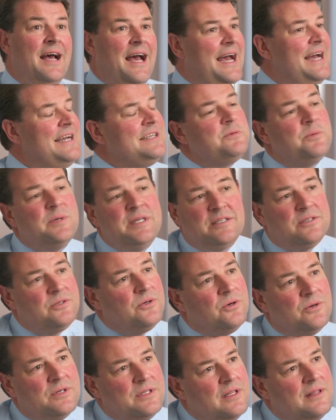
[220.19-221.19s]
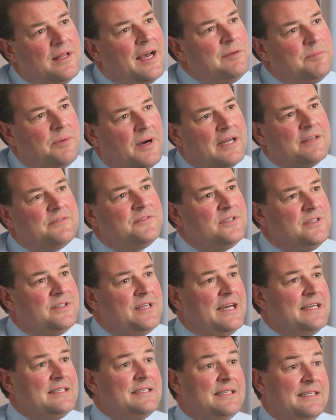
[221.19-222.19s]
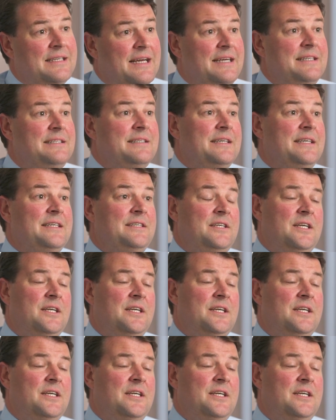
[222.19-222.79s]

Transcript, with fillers: as we saw in the late part of 2018.